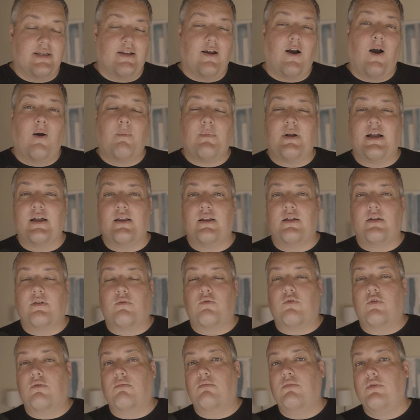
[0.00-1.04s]
Now I'm going to
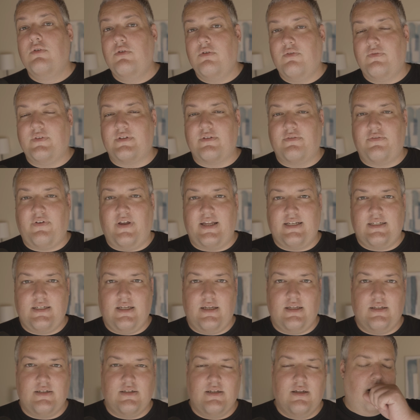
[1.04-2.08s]
remove the
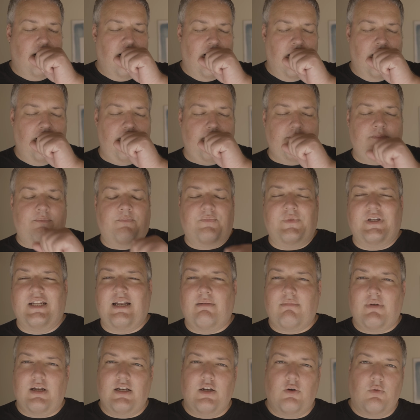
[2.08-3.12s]
Fathead and
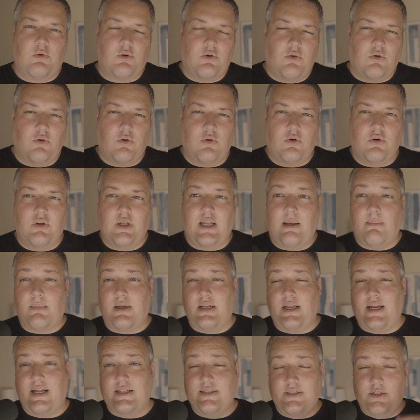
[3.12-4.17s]
I'm going to record, and I'm
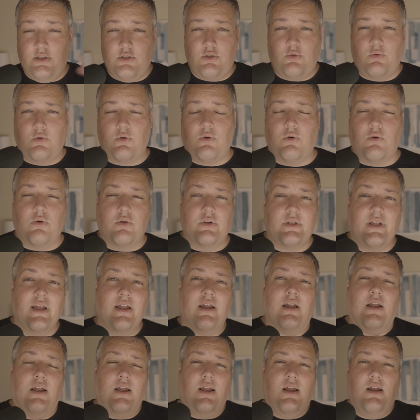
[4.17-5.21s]
going to continue to record
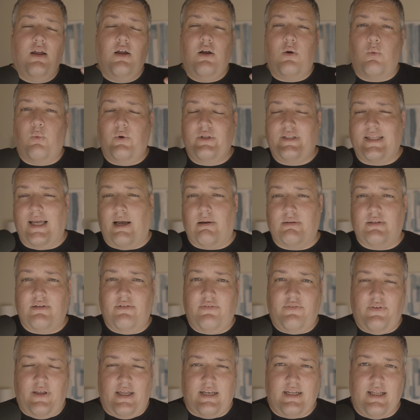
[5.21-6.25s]
without the
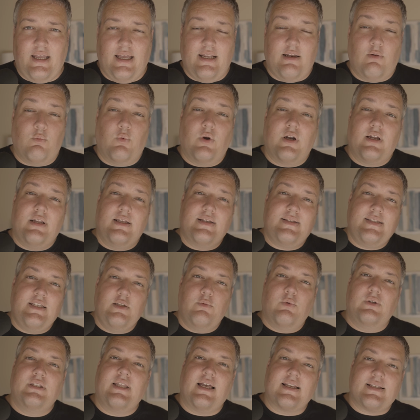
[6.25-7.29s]
Fathead, and we're going to see
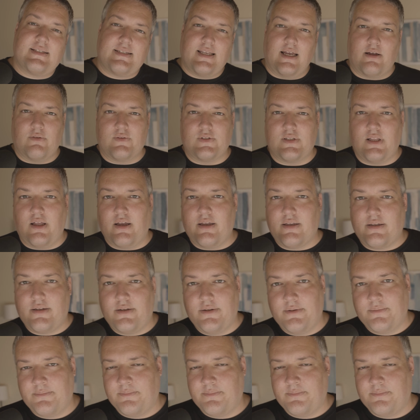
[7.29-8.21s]
what that sounds like.